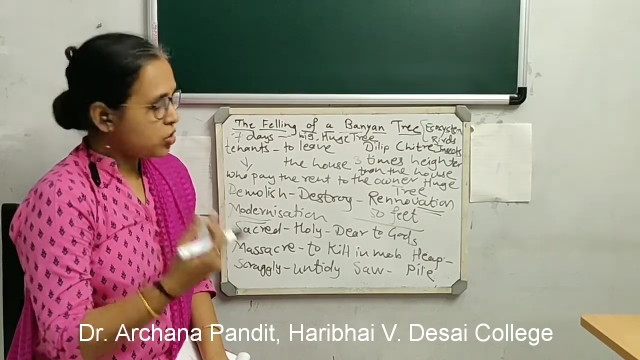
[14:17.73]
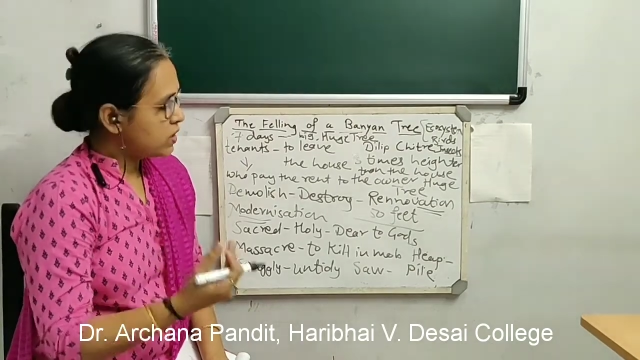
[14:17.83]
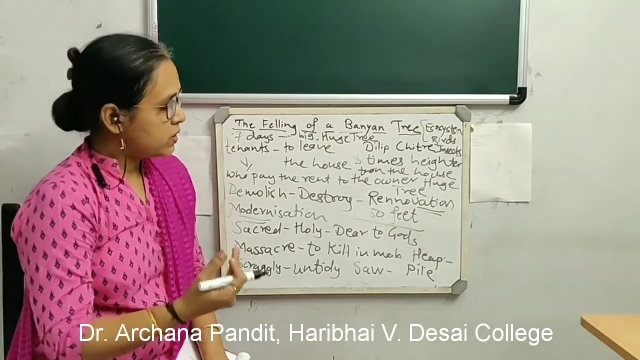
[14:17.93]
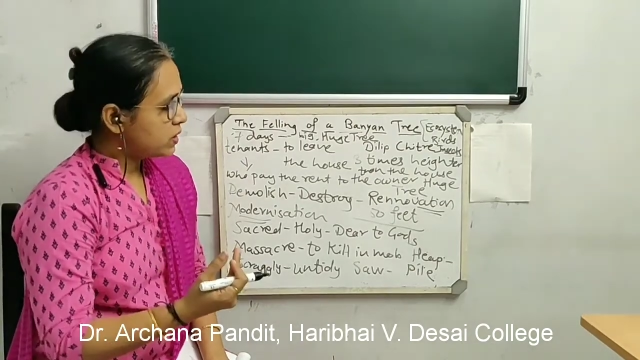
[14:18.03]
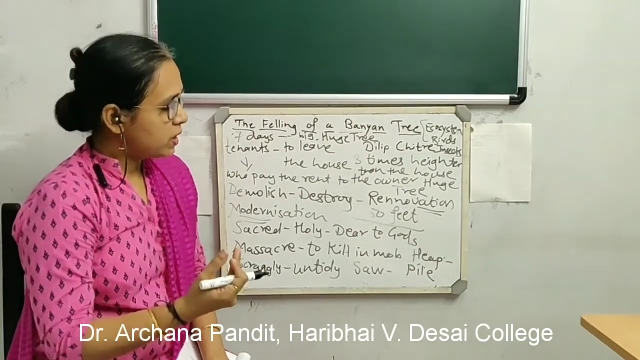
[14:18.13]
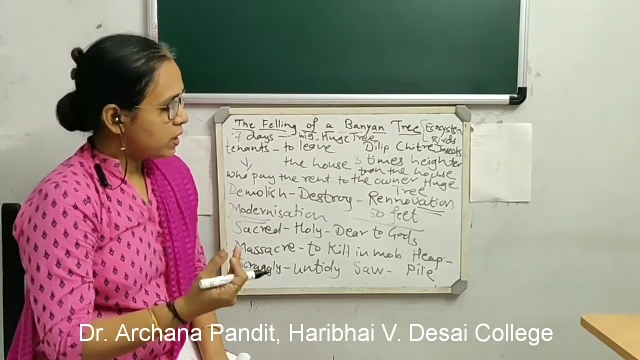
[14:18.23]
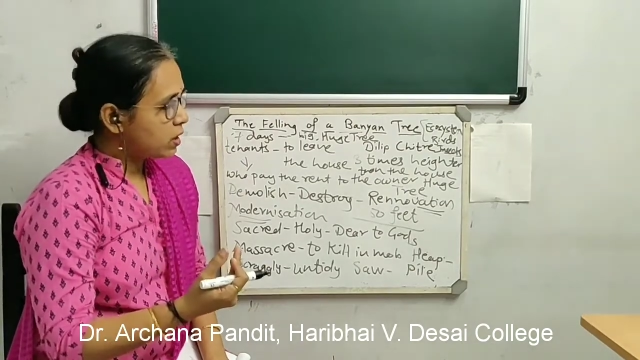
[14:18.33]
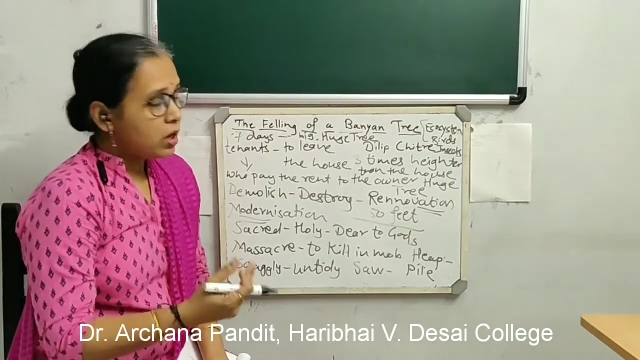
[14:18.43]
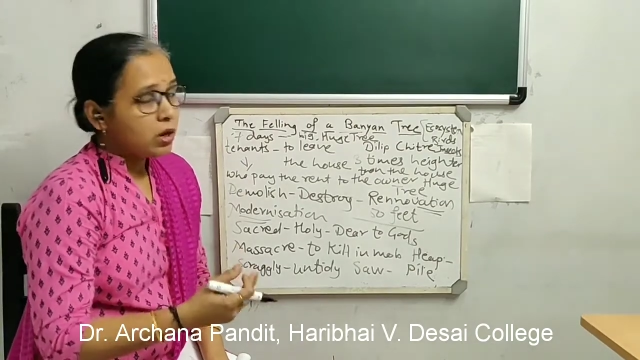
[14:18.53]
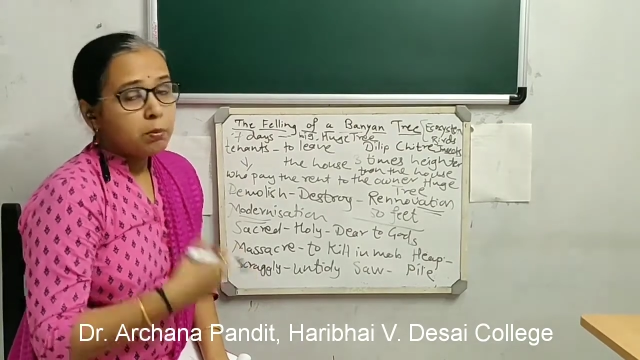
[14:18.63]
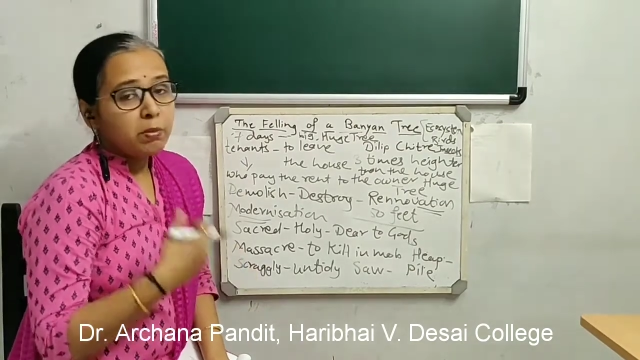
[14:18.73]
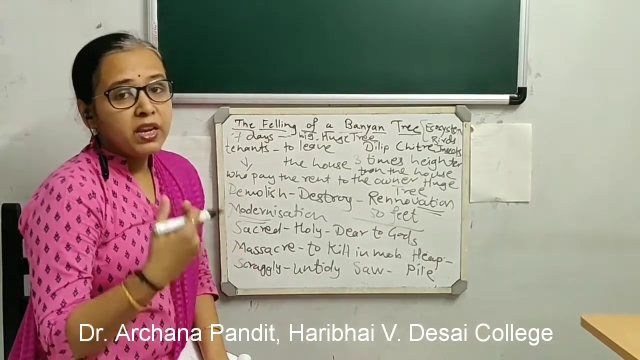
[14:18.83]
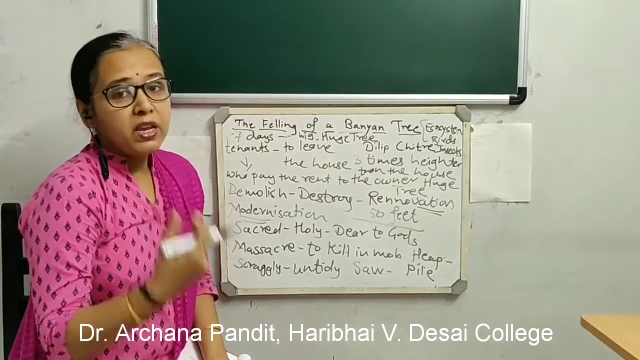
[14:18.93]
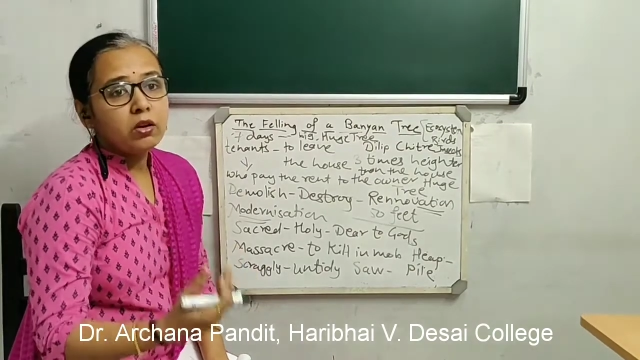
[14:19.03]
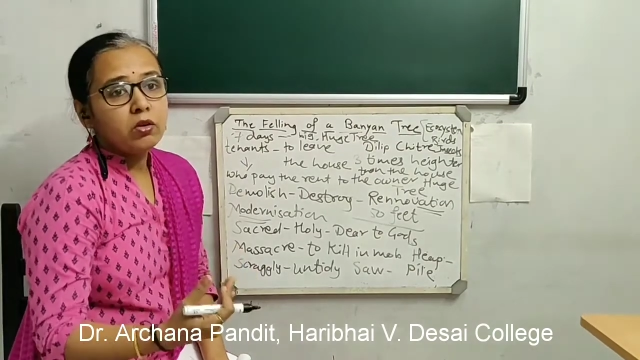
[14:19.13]
many costs we
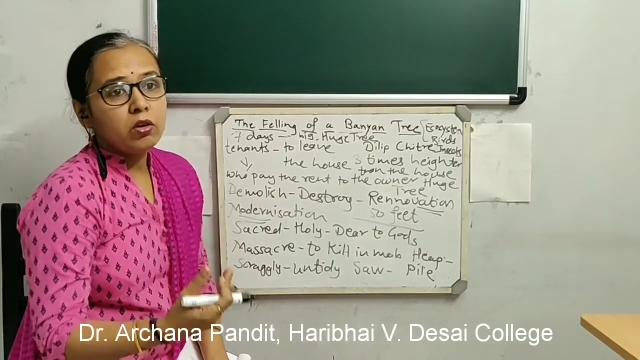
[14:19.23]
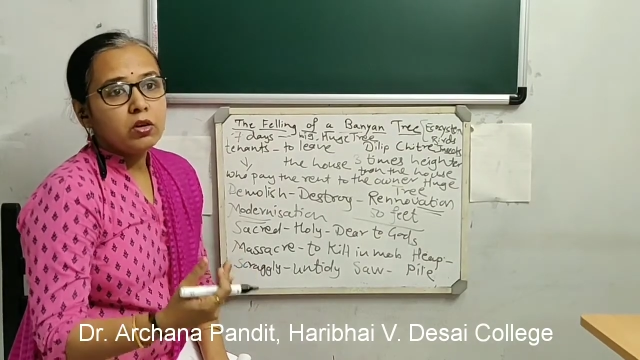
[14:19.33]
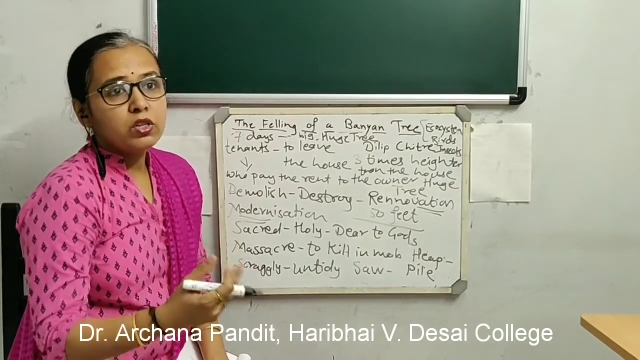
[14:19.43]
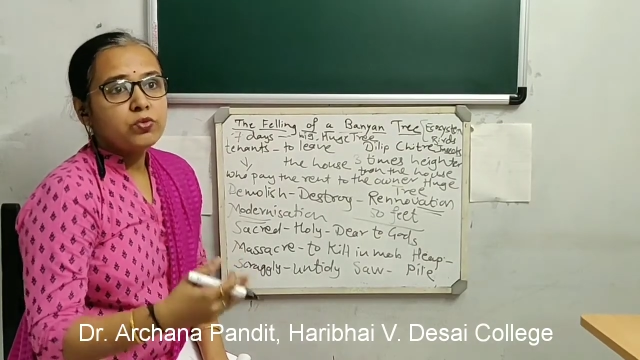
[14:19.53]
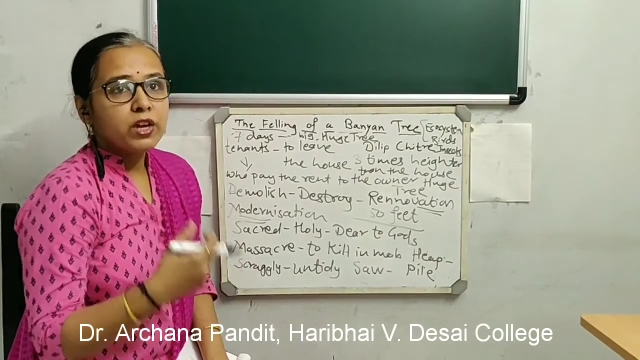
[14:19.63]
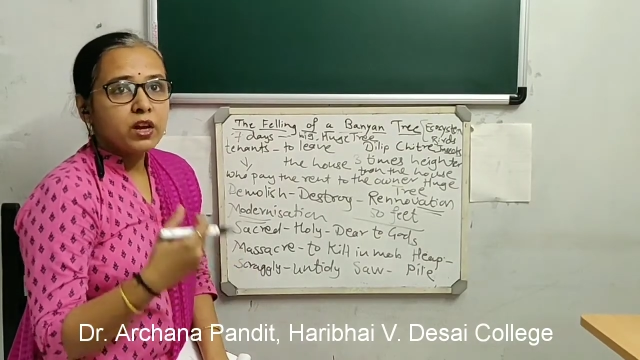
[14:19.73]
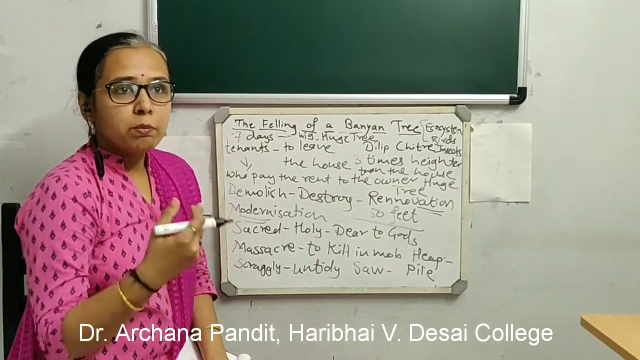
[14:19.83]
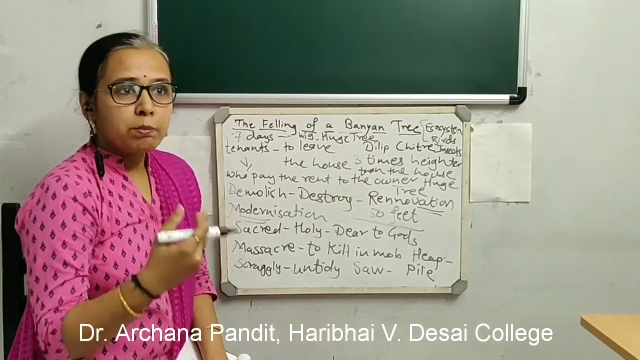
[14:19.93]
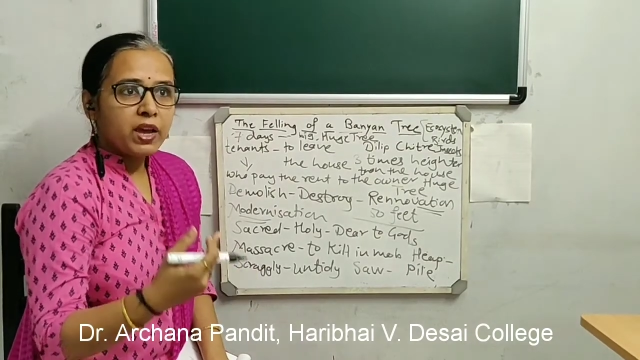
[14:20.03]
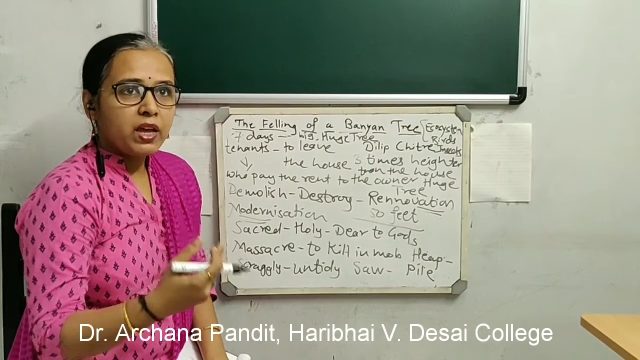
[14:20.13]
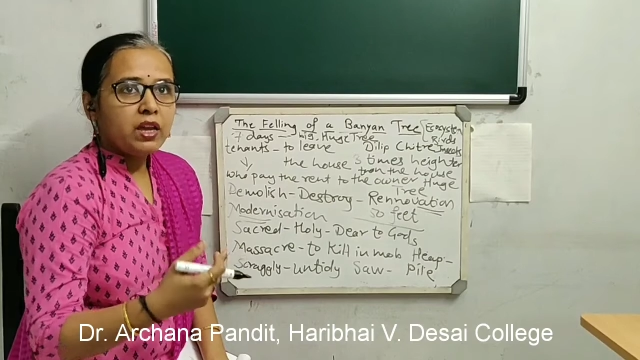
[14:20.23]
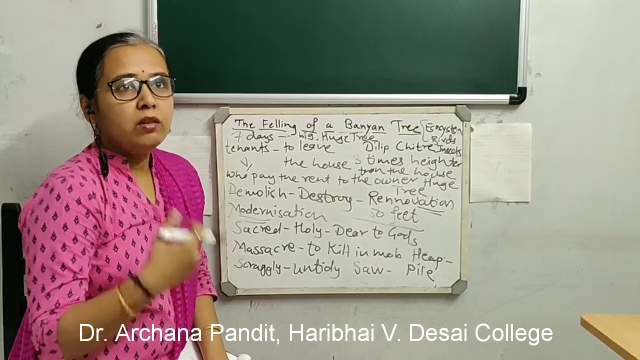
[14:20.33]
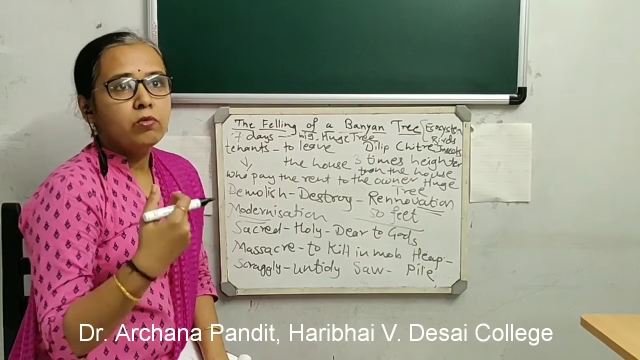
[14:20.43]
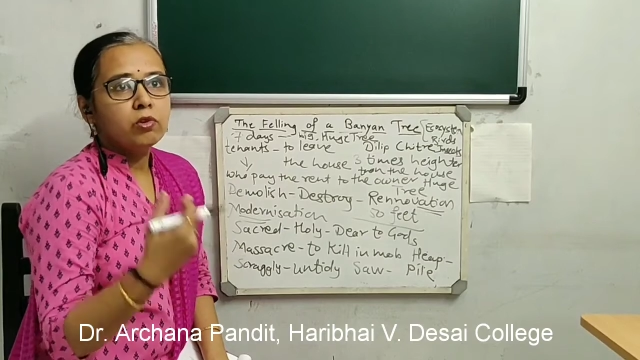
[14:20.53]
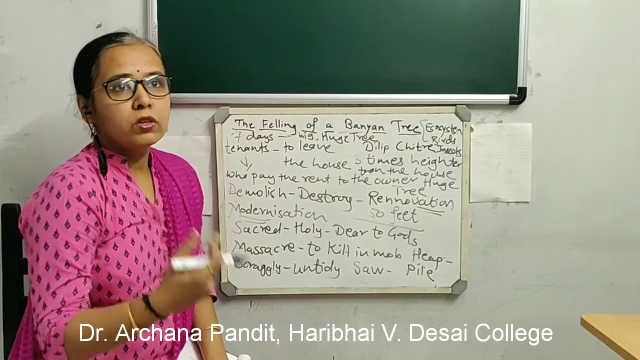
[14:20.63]
are paying for the sake of